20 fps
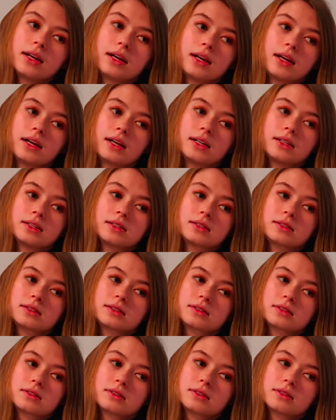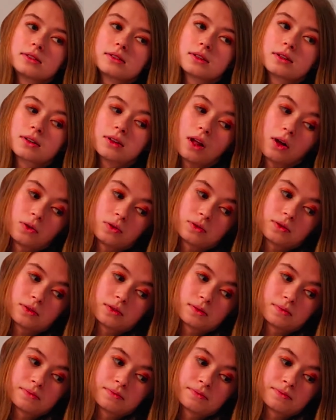is clothes.
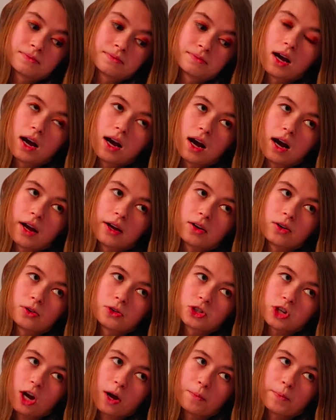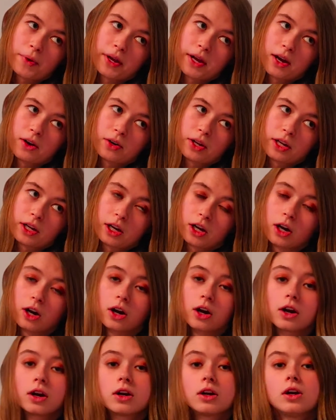I go shopping out
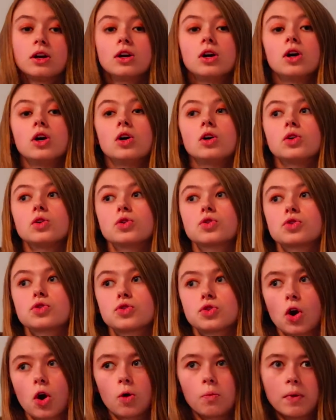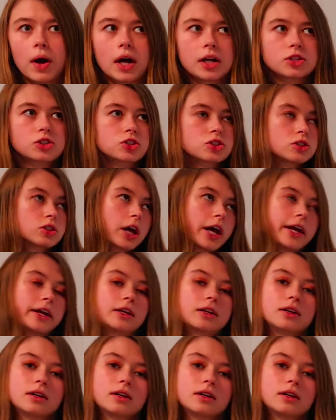here so much. Like,